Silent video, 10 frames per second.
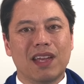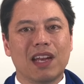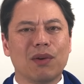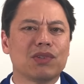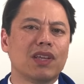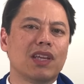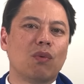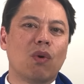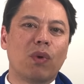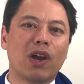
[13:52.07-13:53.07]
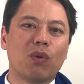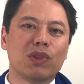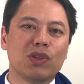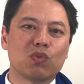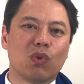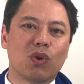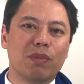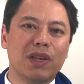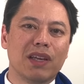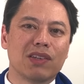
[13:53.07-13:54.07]
And I was thinking, well, where would this war
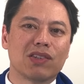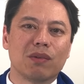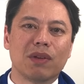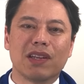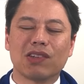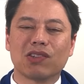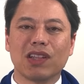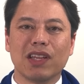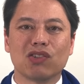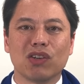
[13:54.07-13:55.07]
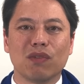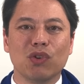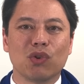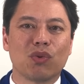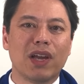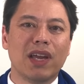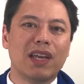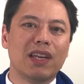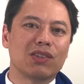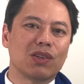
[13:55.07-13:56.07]
be? Is it an escalation of
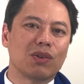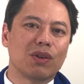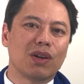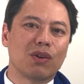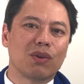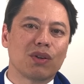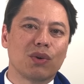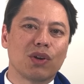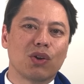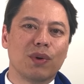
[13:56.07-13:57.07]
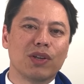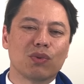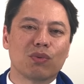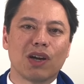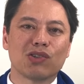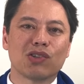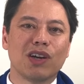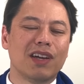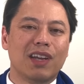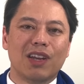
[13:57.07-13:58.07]
Ukraine? Is it going to go into
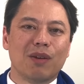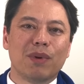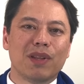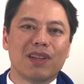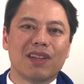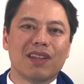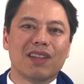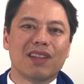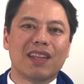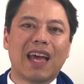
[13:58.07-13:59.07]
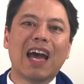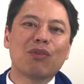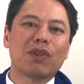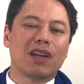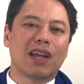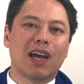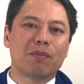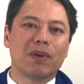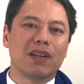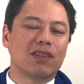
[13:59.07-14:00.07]
Russia? Now that it
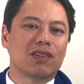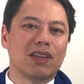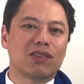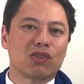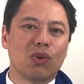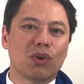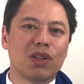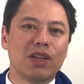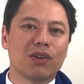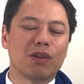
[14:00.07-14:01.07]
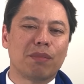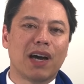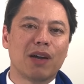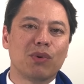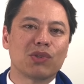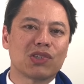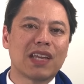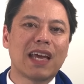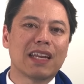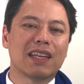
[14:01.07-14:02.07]
happened, it's so clear. The Bible
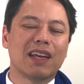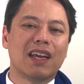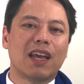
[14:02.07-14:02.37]
said it.